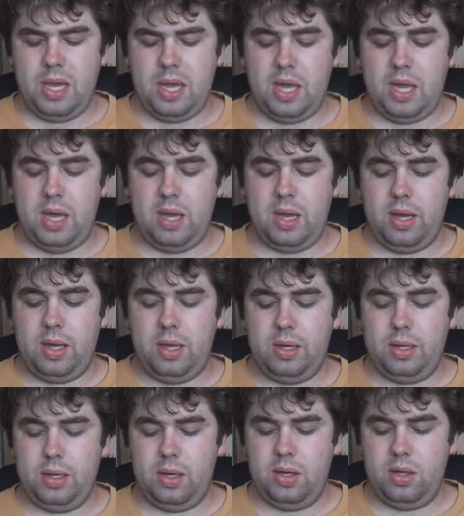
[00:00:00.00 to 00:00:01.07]

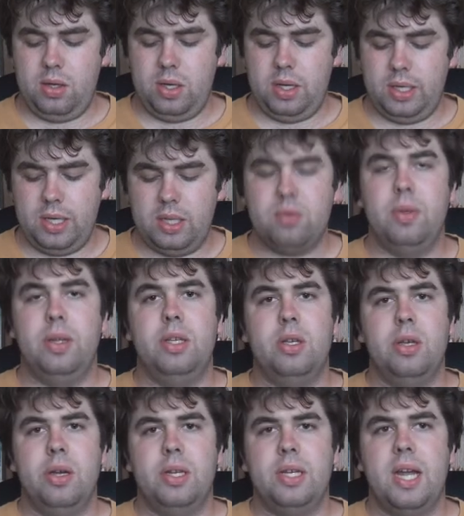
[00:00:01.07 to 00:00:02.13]
And again, it's really
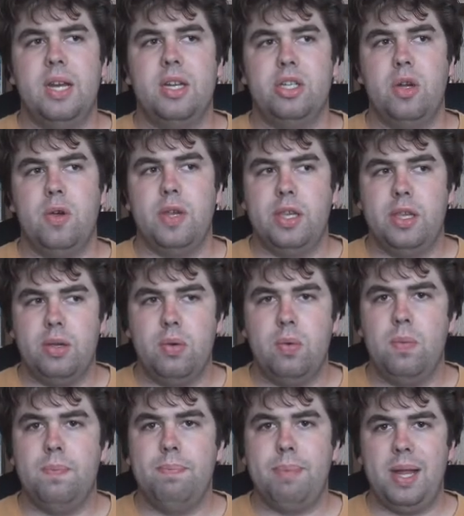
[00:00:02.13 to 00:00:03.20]
good, kind of showing
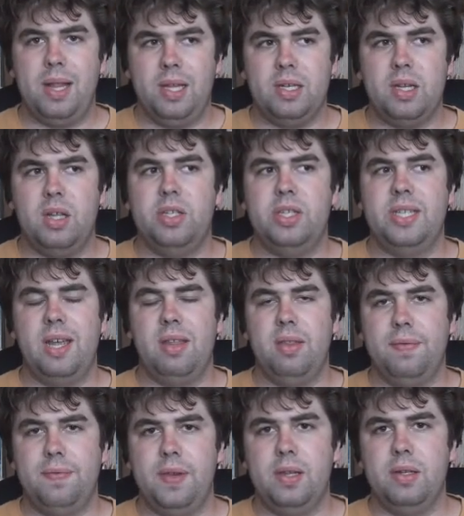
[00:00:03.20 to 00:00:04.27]
you paleontologists out in
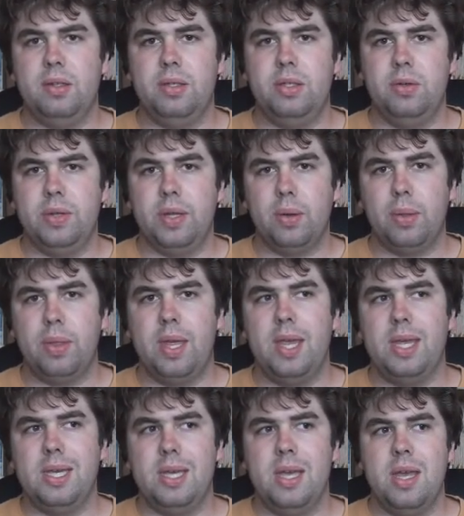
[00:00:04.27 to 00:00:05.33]
the field doing their
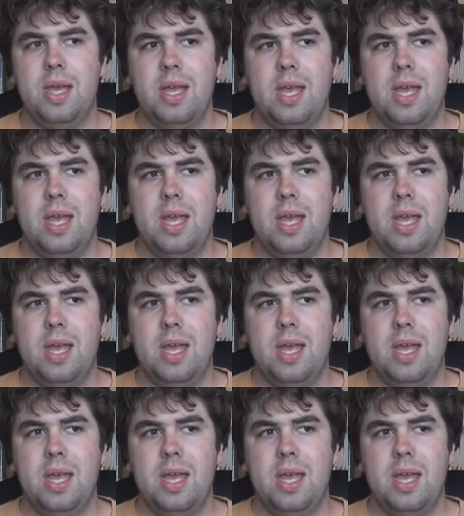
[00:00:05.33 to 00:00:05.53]
thing.